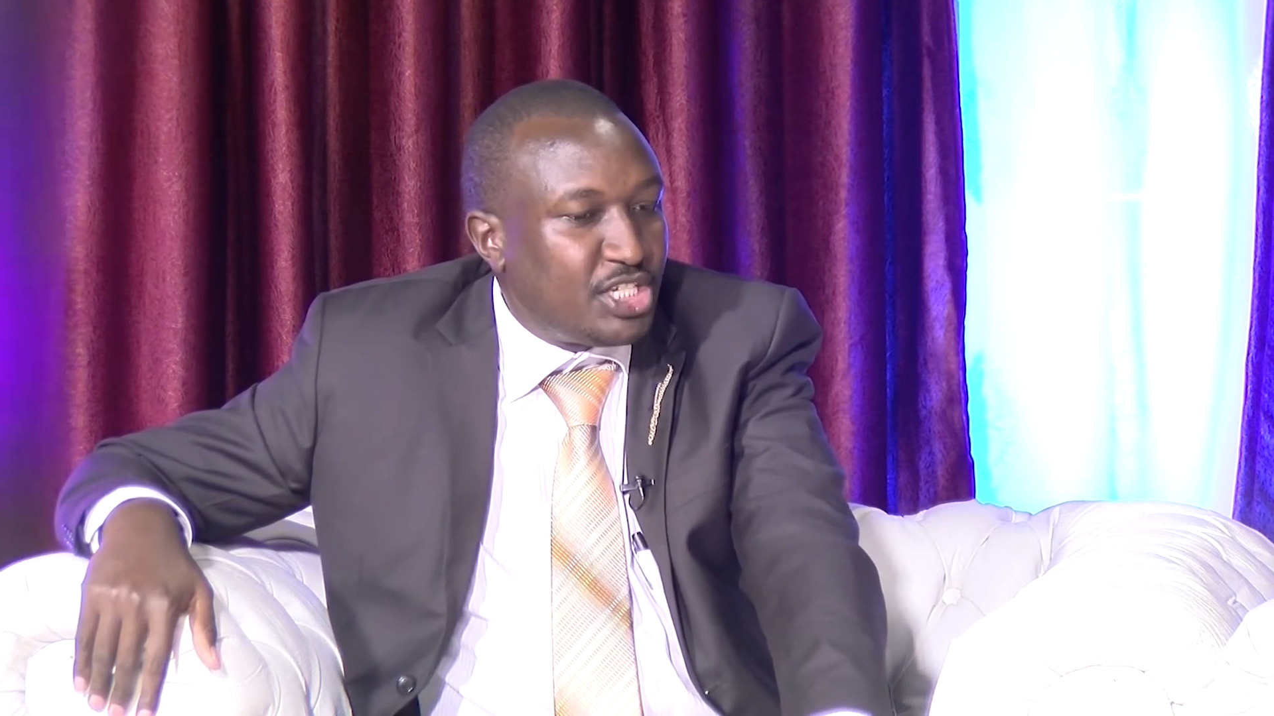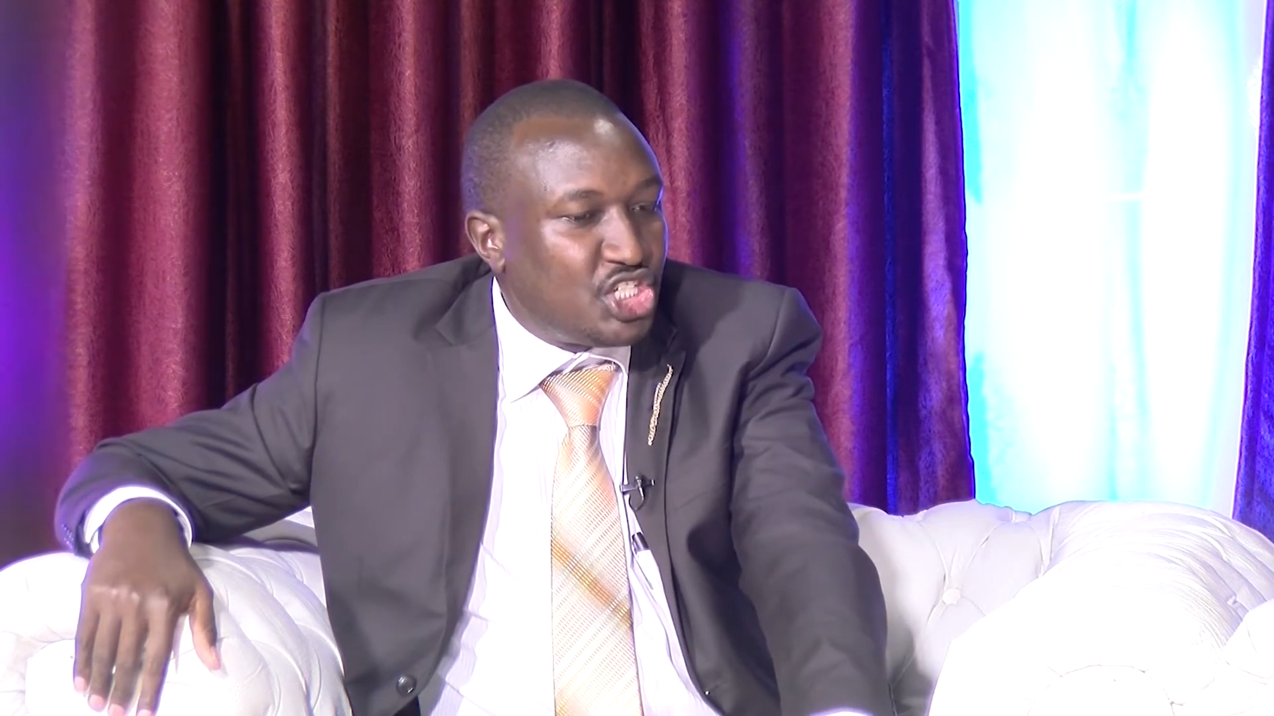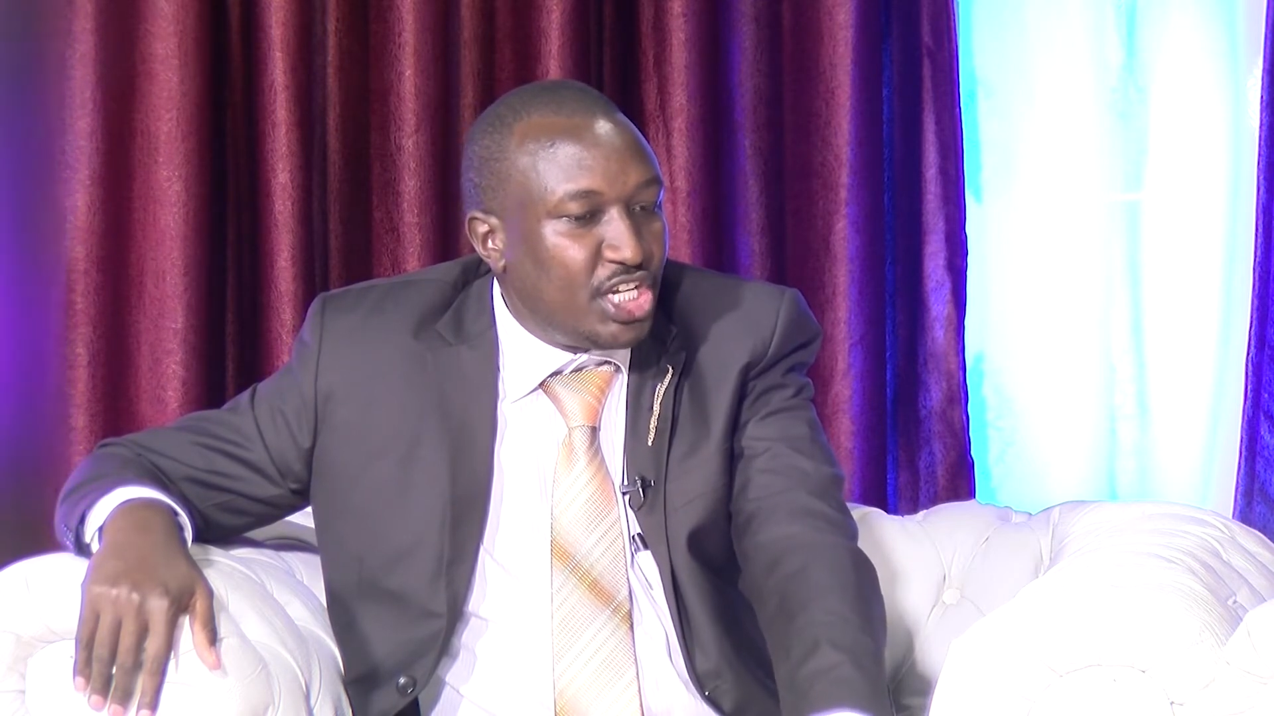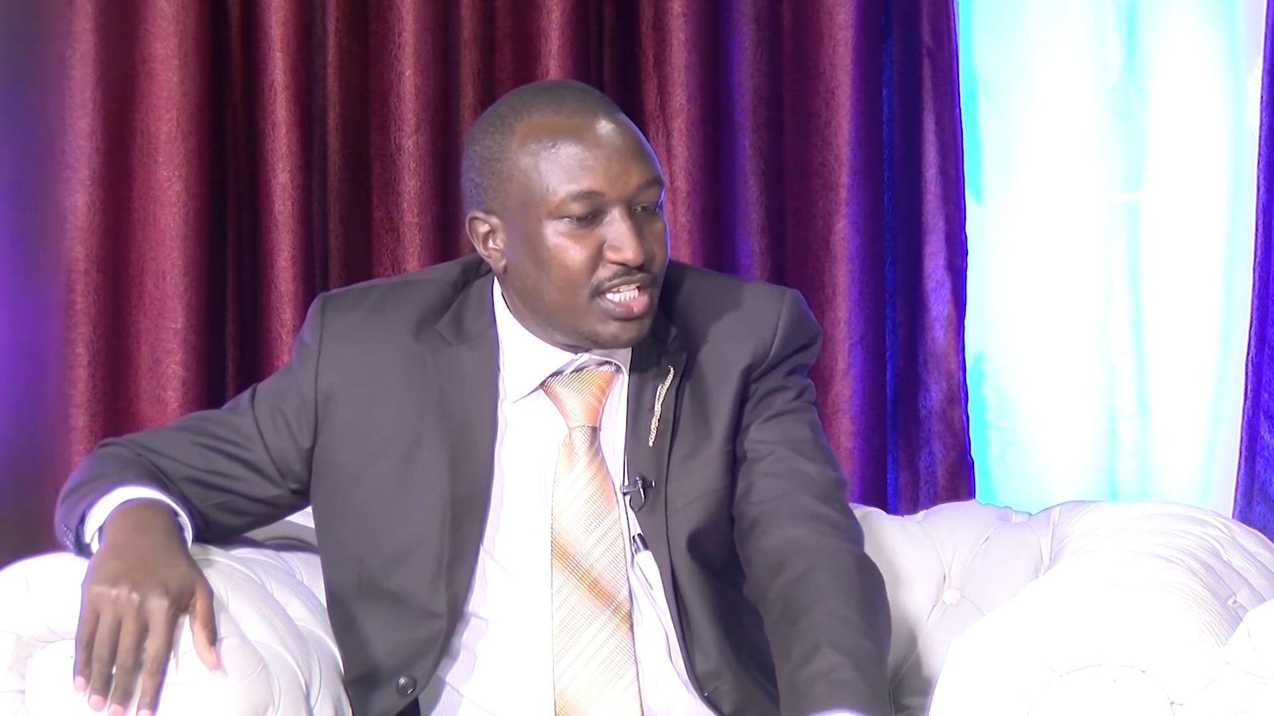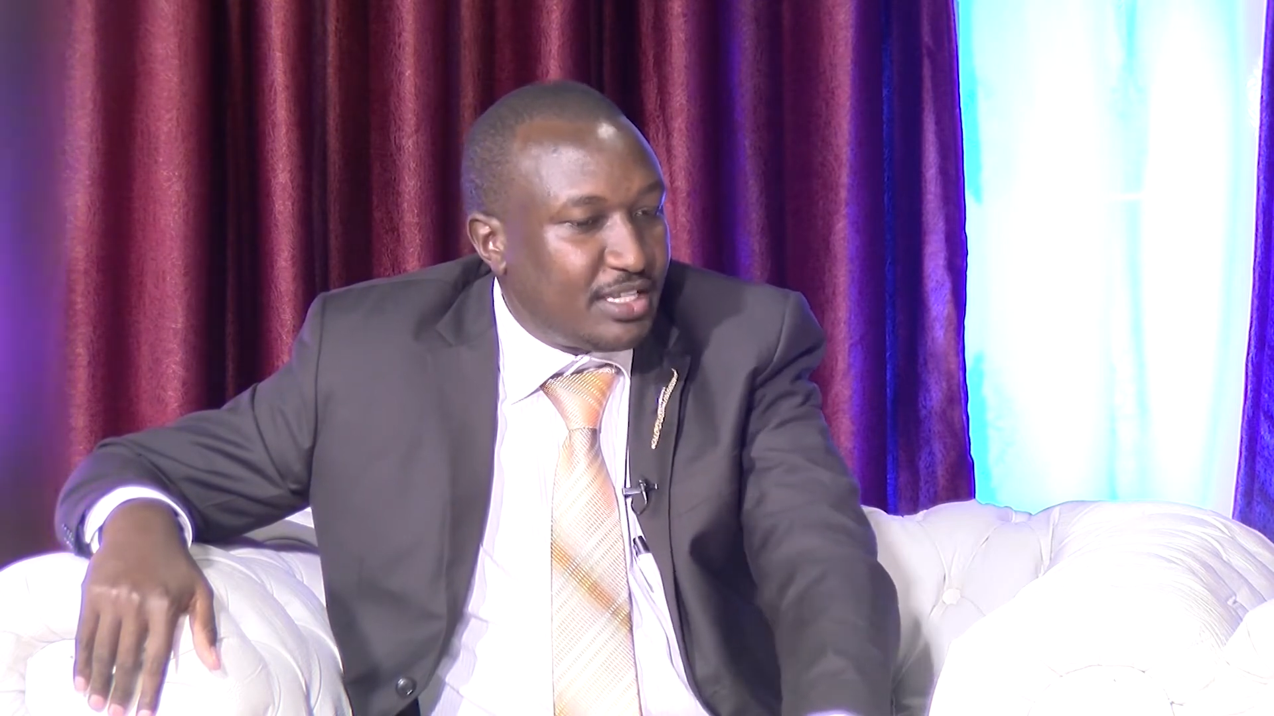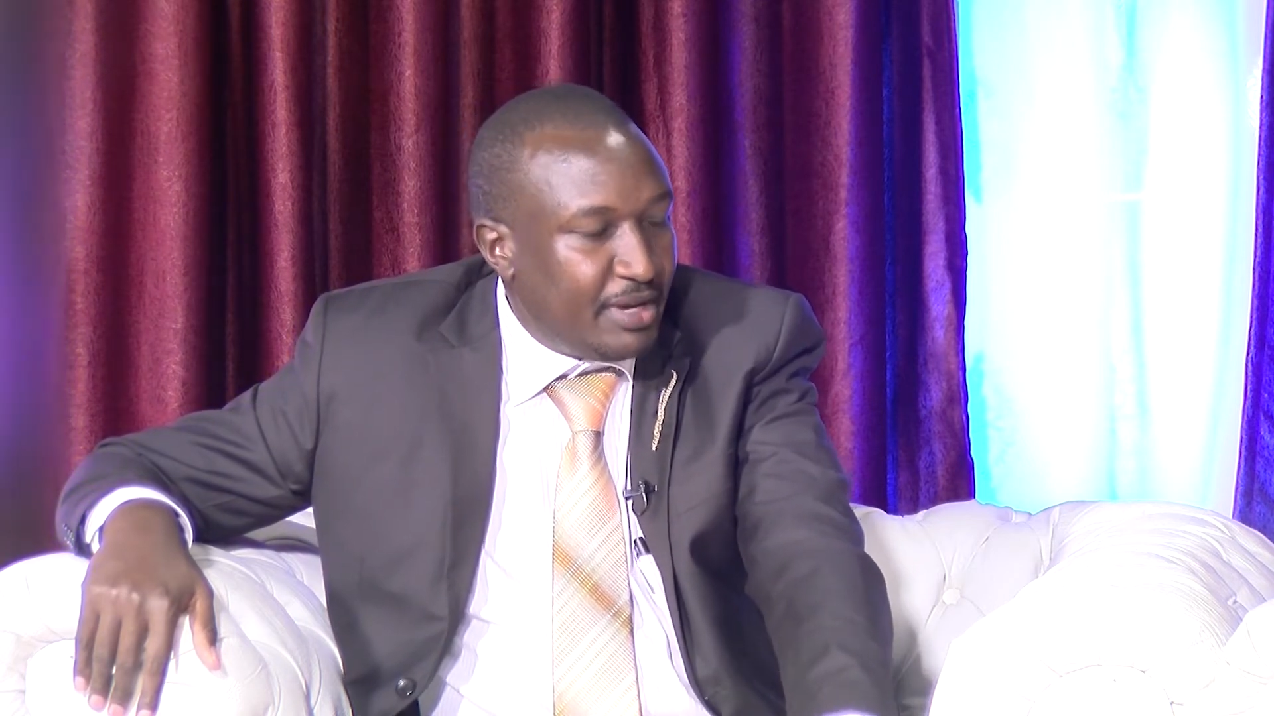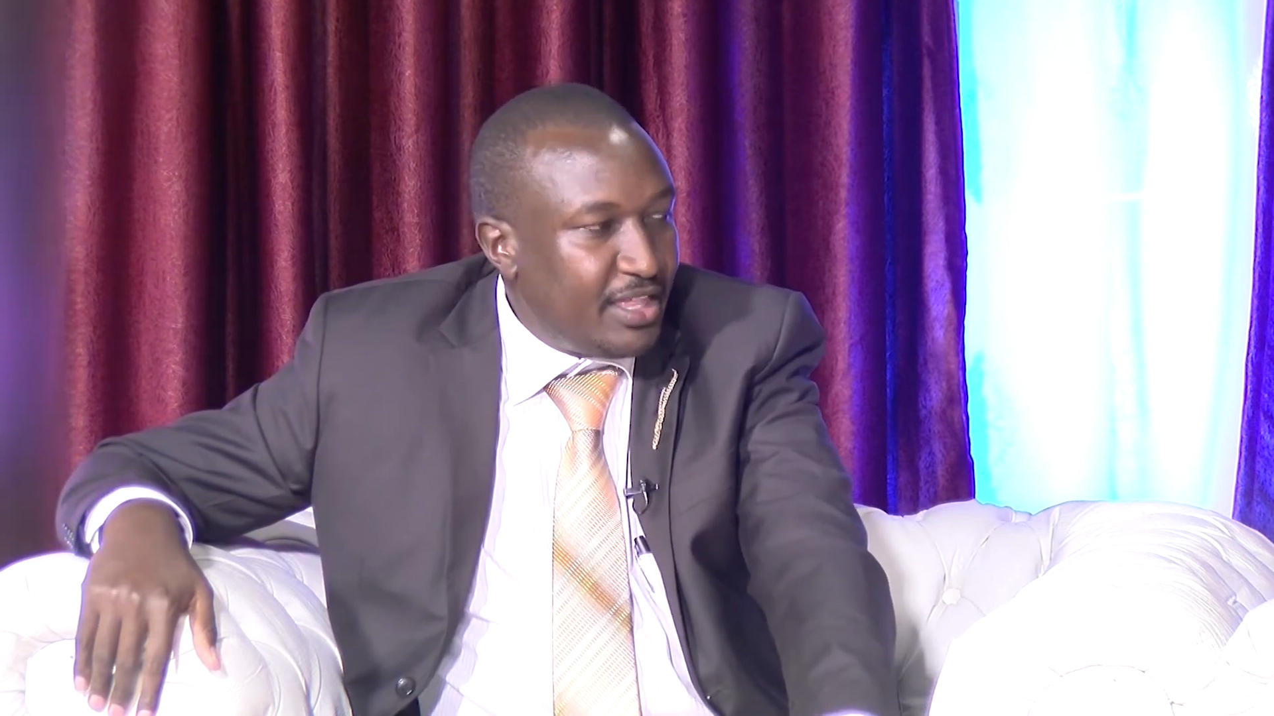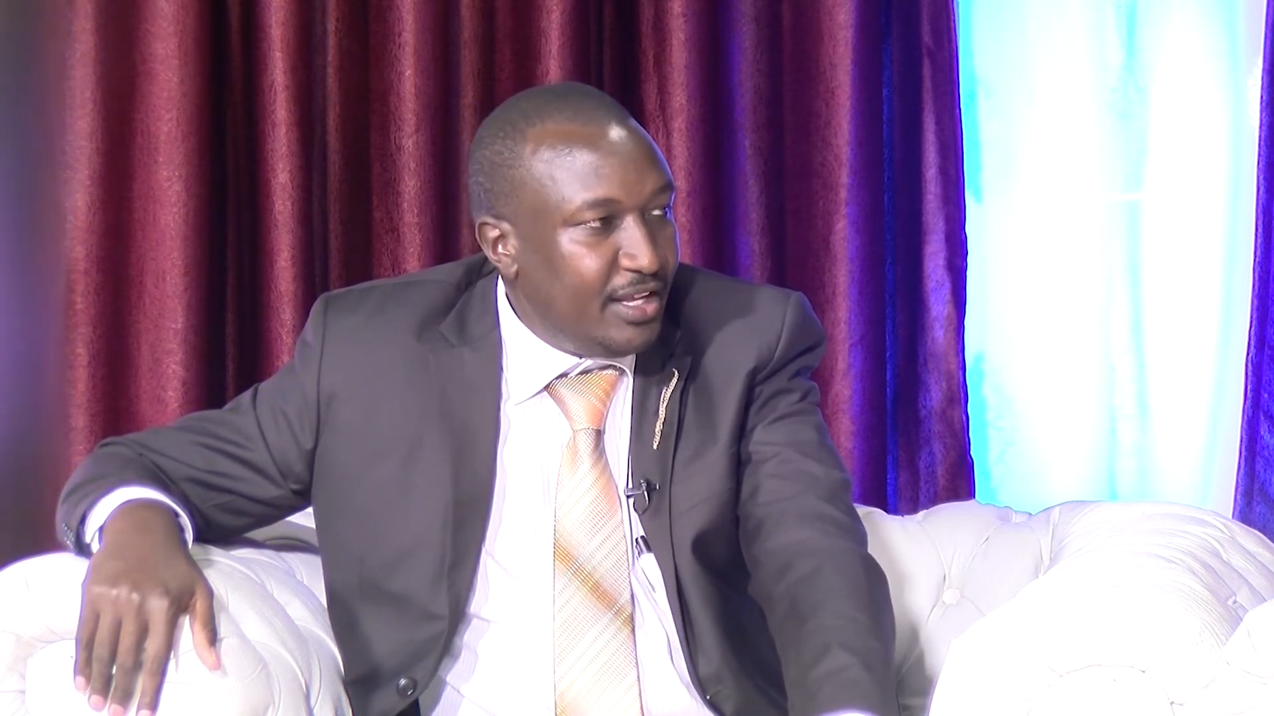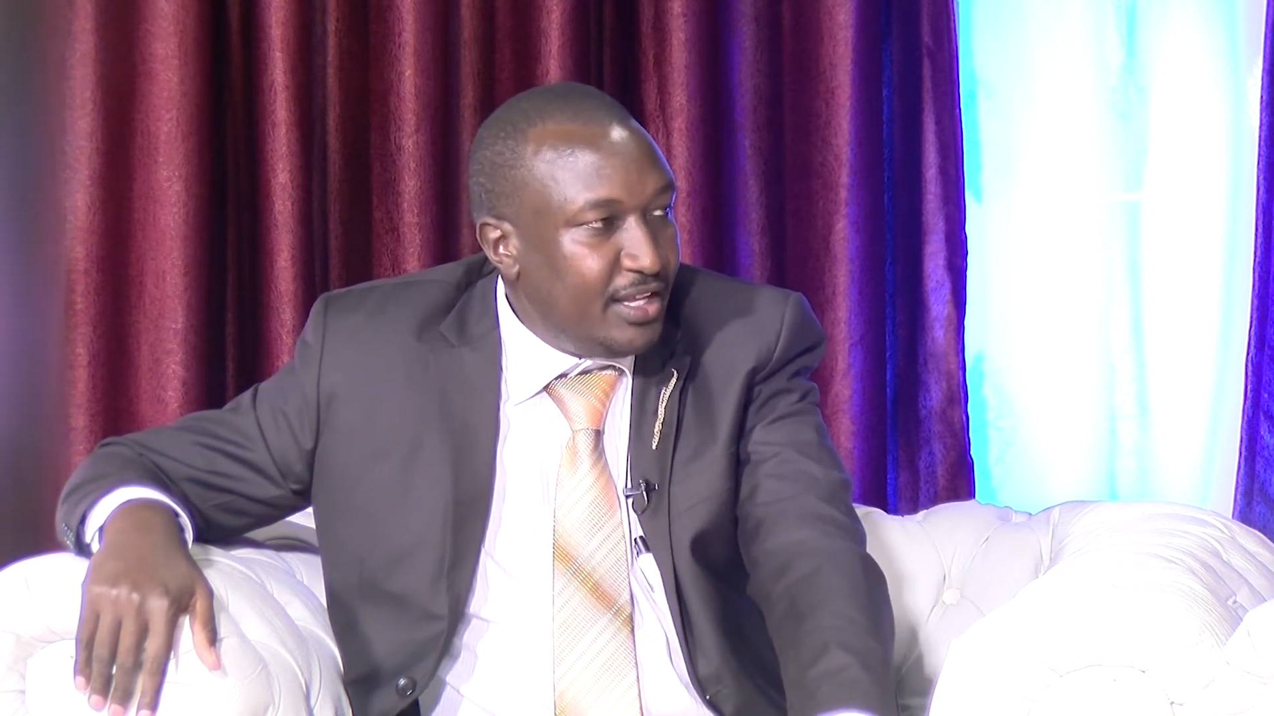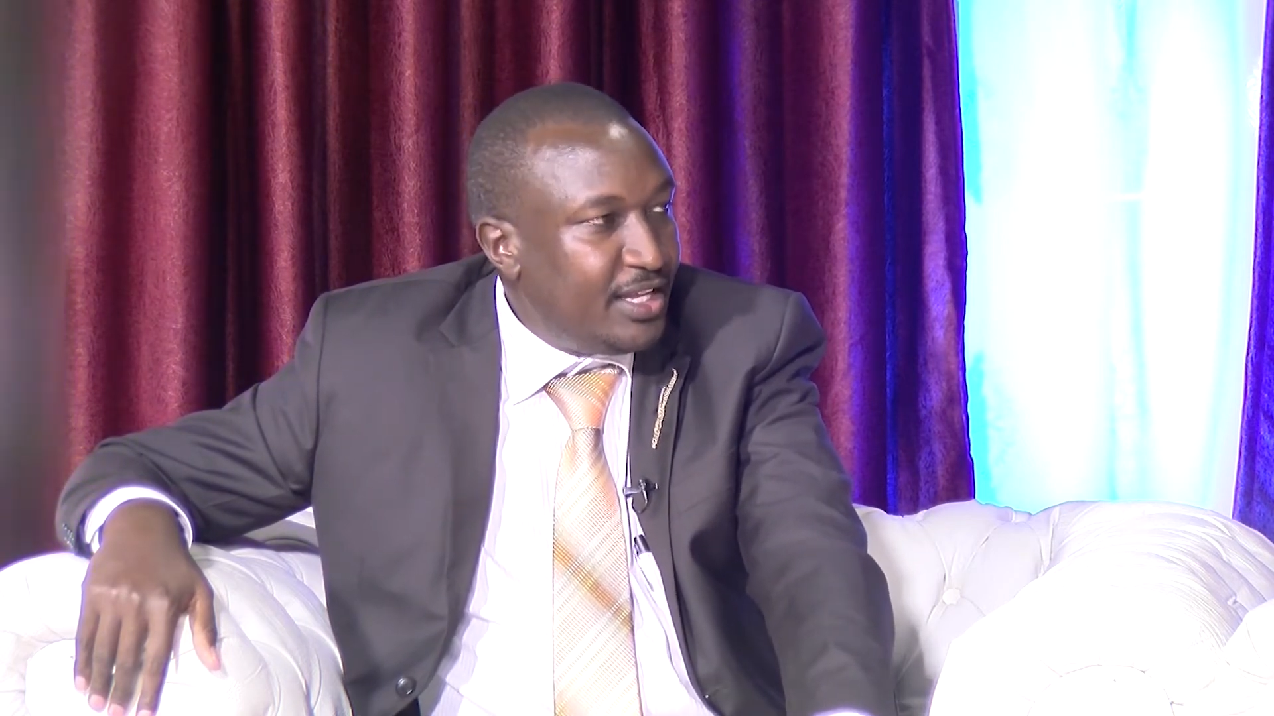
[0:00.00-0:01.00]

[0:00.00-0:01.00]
teacher is a mother.